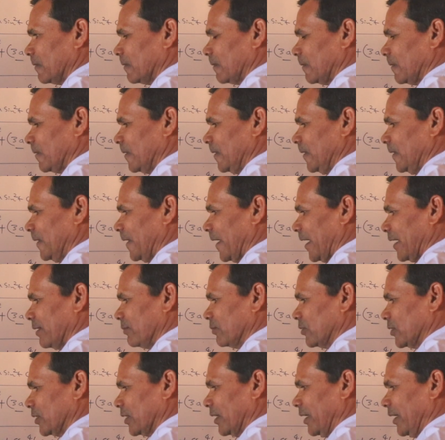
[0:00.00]
3
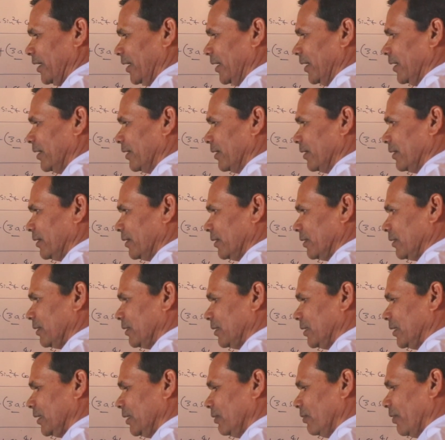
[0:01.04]
times a.
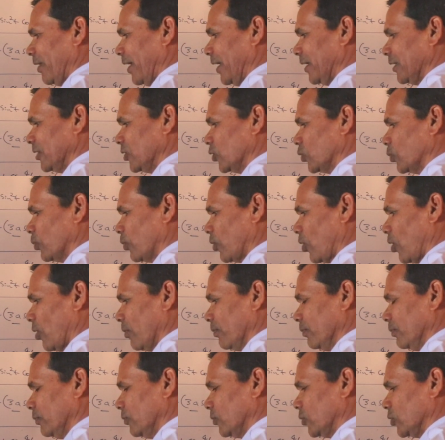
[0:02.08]
T varies
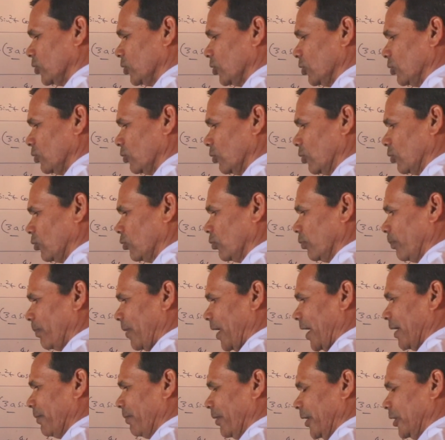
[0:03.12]
from 0 to
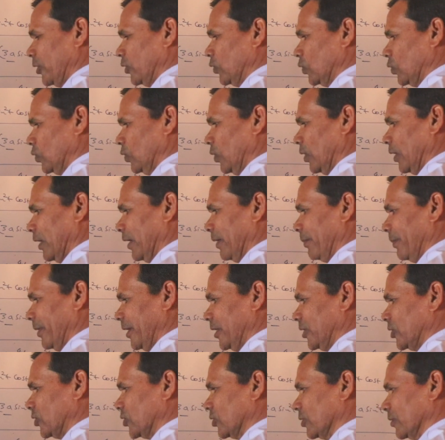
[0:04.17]
pi by 2
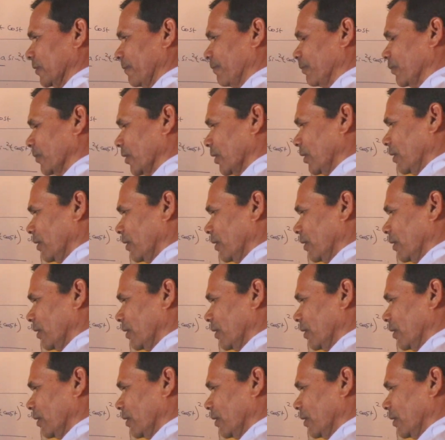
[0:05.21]
limits,